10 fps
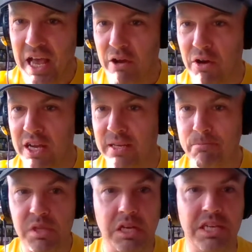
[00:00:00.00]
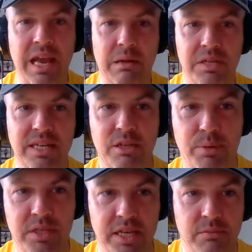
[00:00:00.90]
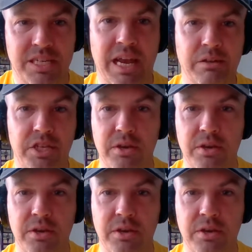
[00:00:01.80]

Right. Shout out to Linda Bussey. Shout out to